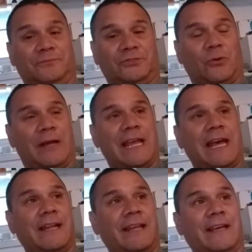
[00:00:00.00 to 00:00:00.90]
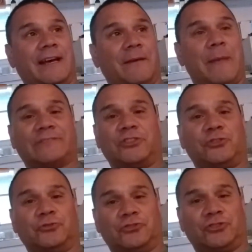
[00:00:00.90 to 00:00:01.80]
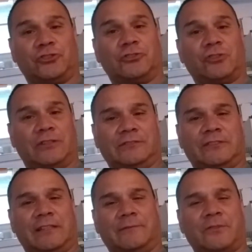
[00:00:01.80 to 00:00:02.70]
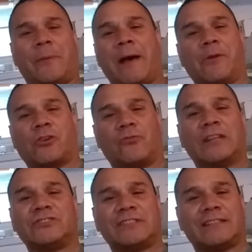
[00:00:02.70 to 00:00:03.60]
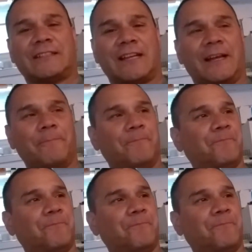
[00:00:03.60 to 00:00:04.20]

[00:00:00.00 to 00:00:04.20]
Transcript: So I had a Massachusetts shirt on. It was the Department of Corrections at the time.